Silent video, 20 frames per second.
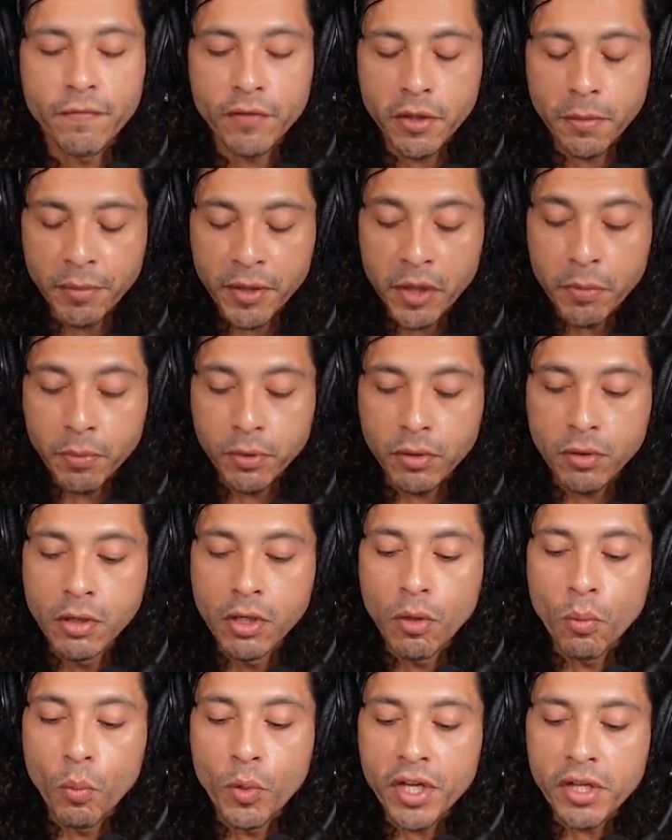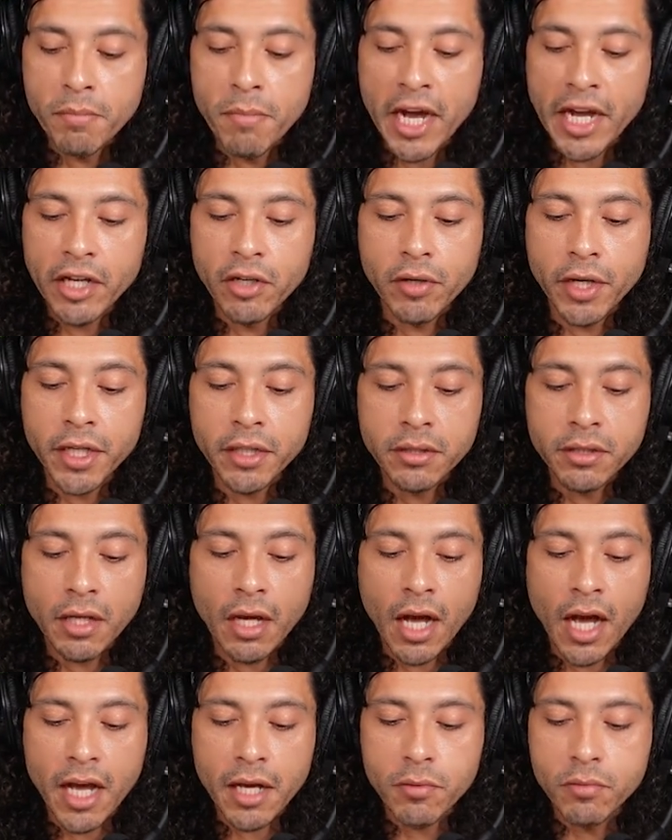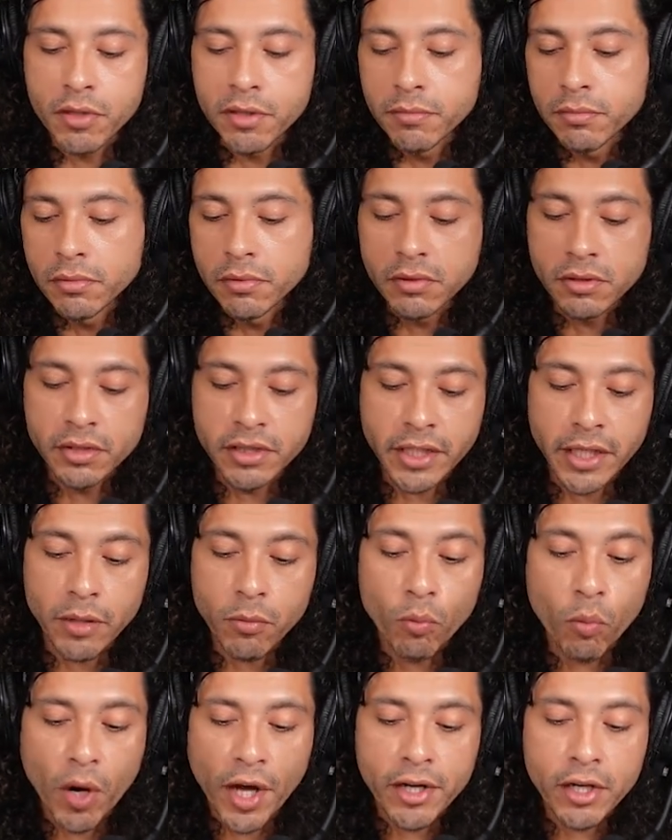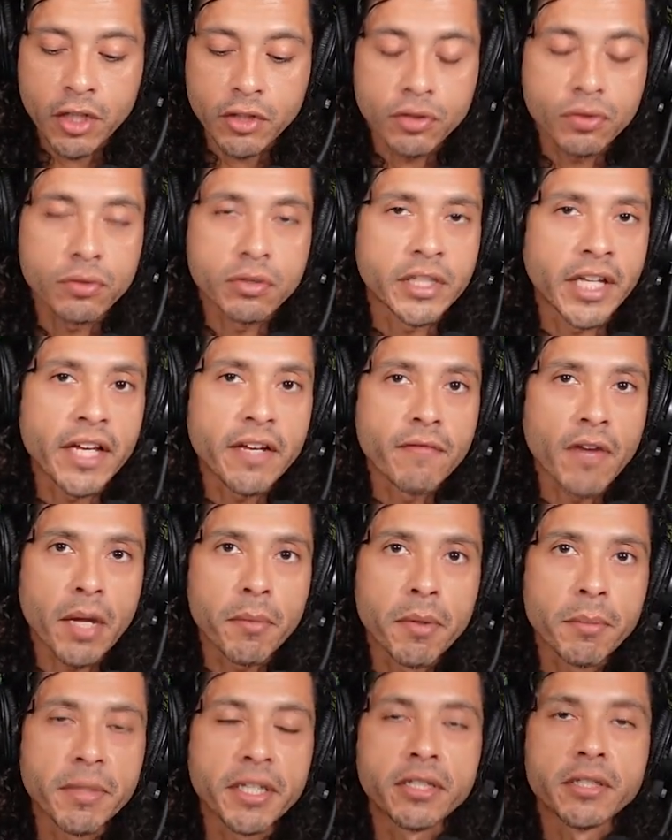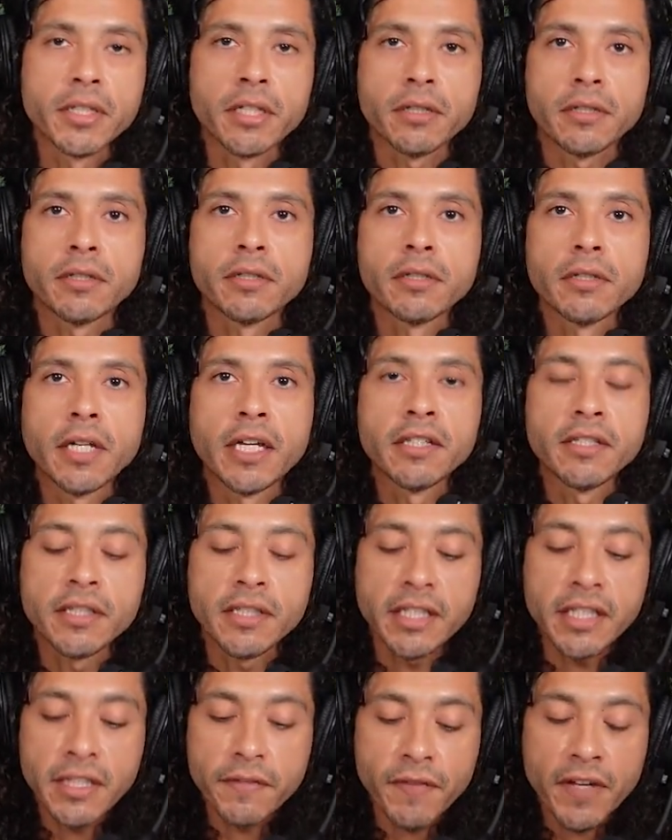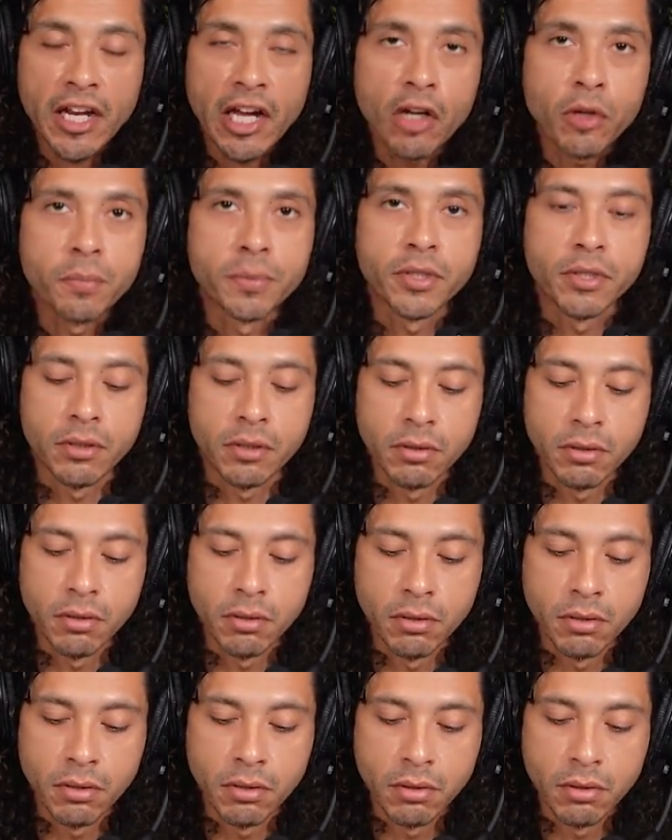And for the people with migraines, I would say, why not take vitamin B6 and see if it helps?